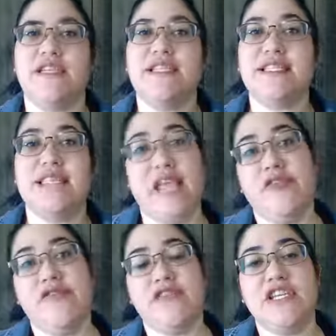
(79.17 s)

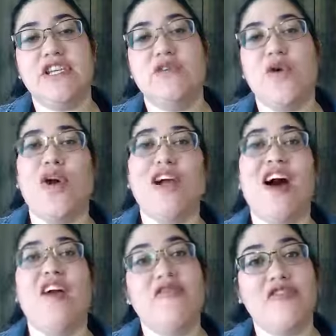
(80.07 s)
safe to you or
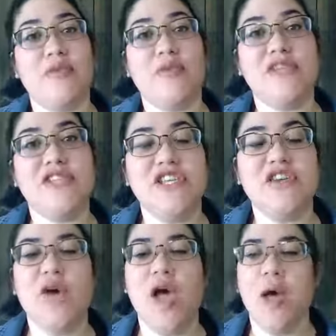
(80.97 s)
comfortable to
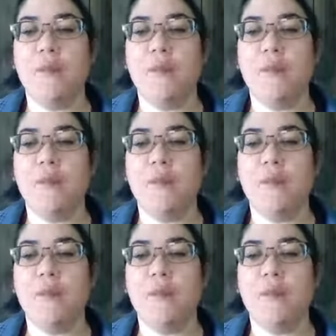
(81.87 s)
you